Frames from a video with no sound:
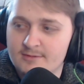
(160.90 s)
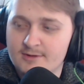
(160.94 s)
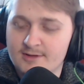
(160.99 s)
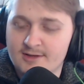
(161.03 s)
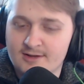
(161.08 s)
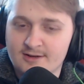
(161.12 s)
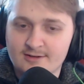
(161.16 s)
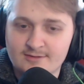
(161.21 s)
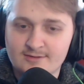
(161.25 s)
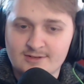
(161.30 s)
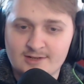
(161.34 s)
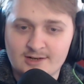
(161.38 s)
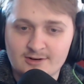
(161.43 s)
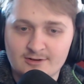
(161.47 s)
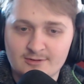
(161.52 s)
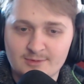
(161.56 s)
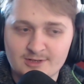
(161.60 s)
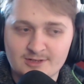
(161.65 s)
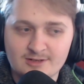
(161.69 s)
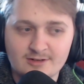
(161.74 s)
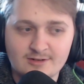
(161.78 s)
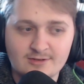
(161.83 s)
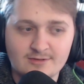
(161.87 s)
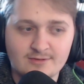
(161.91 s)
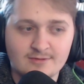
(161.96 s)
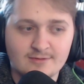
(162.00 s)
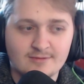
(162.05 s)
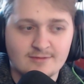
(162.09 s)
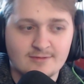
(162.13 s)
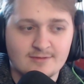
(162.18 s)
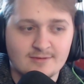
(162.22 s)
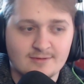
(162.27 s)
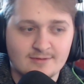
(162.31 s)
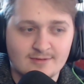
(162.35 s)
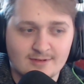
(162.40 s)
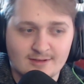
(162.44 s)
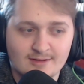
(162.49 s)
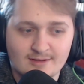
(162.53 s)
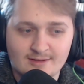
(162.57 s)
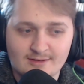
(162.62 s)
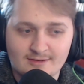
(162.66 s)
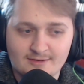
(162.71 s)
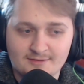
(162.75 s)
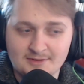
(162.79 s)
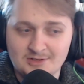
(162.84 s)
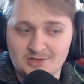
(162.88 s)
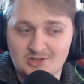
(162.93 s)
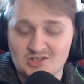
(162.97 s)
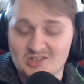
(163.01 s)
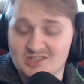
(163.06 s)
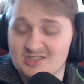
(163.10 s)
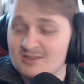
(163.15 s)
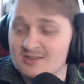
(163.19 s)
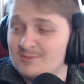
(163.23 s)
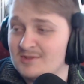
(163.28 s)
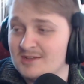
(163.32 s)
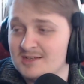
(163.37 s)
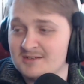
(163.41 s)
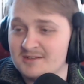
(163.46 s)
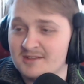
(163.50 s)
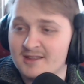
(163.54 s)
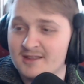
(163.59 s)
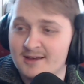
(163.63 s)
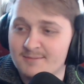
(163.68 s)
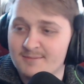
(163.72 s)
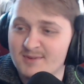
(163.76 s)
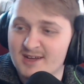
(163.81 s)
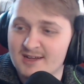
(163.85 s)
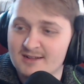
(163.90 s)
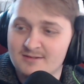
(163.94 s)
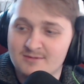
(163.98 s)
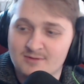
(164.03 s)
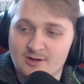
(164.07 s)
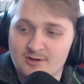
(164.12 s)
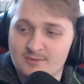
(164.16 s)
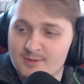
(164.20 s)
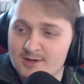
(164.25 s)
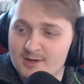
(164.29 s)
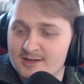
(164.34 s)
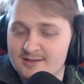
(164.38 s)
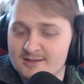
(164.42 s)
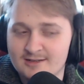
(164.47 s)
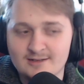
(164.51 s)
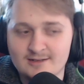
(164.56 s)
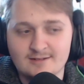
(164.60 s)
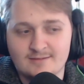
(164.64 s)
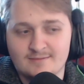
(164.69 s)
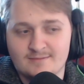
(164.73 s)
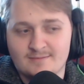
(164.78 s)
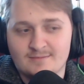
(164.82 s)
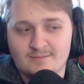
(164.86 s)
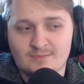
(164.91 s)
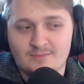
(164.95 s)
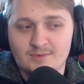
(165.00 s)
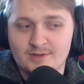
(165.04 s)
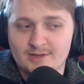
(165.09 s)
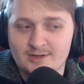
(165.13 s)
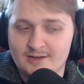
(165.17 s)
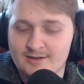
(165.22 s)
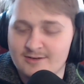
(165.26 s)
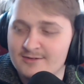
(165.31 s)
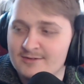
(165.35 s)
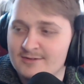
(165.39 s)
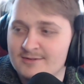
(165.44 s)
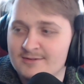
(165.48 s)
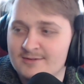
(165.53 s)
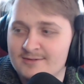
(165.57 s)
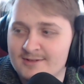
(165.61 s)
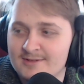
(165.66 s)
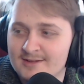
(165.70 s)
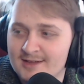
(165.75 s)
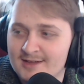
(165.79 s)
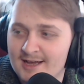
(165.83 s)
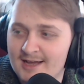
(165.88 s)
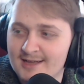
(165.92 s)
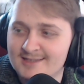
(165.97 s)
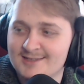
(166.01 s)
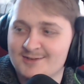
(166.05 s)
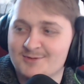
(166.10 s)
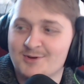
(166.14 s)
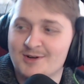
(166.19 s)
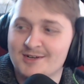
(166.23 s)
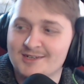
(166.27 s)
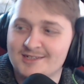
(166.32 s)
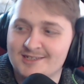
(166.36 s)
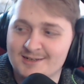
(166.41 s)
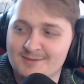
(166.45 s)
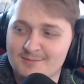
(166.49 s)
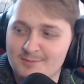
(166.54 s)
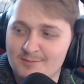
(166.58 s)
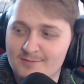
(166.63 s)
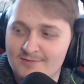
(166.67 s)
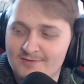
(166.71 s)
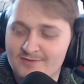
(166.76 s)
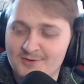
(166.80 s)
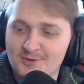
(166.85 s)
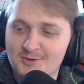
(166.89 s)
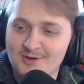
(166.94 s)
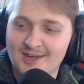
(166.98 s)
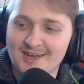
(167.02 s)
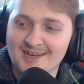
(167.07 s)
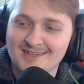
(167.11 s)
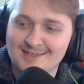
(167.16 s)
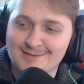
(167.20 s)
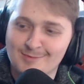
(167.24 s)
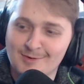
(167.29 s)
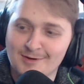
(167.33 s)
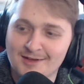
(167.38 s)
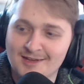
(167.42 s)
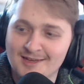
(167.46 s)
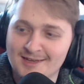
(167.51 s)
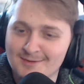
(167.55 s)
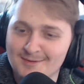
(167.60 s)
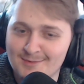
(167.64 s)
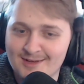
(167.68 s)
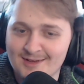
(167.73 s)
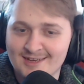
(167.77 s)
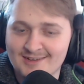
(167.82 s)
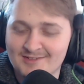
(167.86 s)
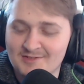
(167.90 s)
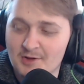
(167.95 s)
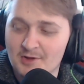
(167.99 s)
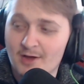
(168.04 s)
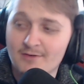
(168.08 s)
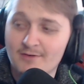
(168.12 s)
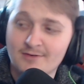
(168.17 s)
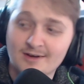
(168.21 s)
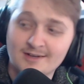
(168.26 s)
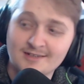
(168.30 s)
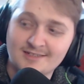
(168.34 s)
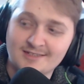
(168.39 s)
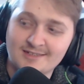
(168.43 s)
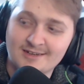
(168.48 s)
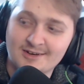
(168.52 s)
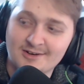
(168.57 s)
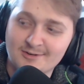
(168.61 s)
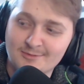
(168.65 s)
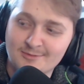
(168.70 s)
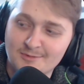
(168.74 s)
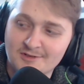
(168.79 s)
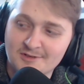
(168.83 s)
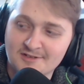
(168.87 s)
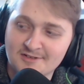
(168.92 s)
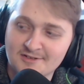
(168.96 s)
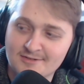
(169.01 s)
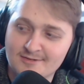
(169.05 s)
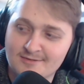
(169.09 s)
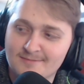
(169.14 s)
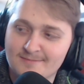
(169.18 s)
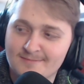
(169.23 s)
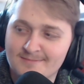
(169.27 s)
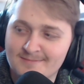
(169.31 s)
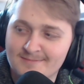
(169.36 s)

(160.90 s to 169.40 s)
You know, tiramisu, which isn't that bad. Don't mind it. You know. That's the resident food expert here, mate. Have you ever had tiramisu?